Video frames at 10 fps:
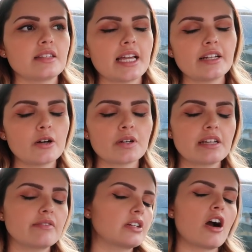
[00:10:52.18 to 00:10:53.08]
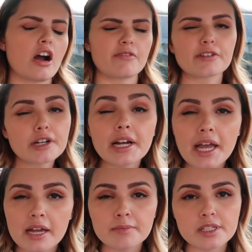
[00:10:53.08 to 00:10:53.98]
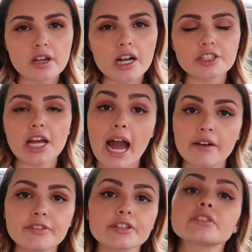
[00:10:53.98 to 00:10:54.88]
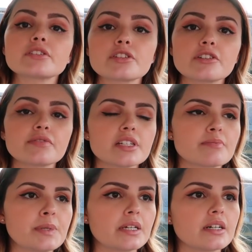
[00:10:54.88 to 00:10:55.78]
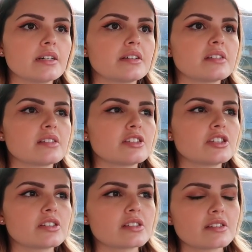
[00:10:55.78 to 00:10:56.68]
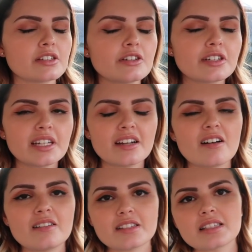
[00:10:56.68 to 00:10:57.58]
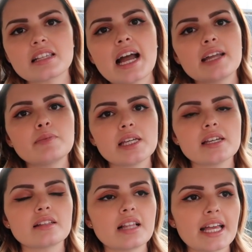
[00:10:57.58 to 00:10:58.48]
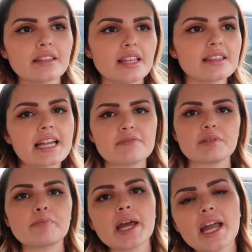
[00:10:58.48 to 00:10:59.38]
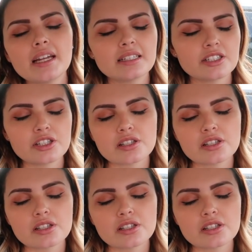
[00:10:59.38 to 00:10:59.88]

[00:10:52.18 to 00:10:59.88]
they don't even offer a hand massage after the service because it's just you get all slimy and like then they have to pay and it's